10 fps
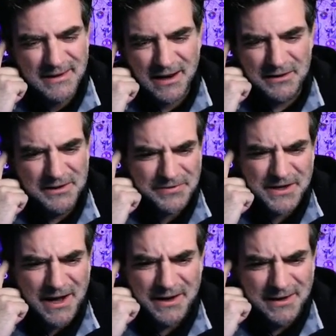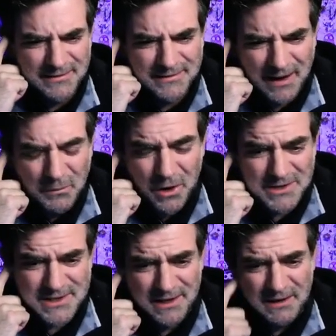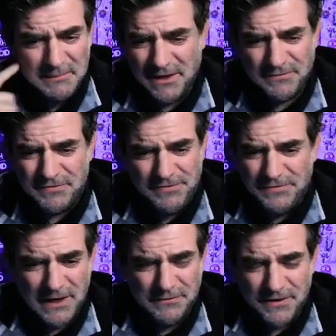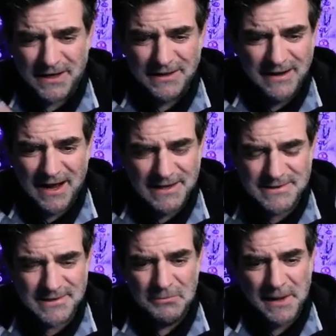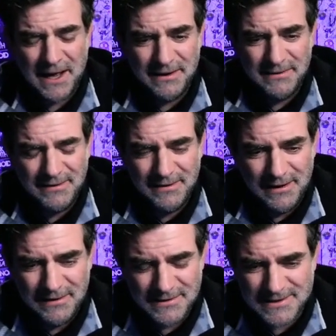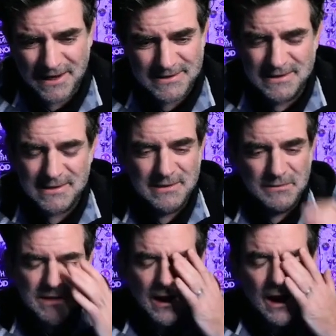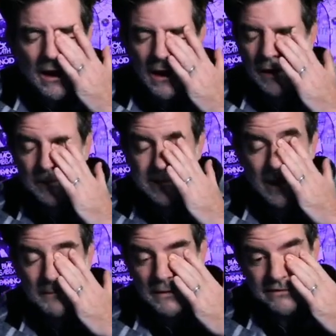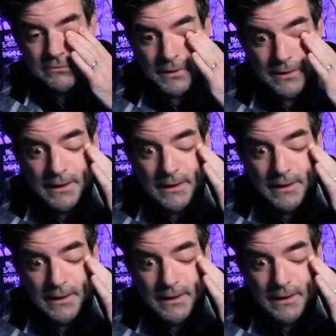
I already forgot it. I watched it. I mean, it fucking died so bad in the second season. It was unbelievable,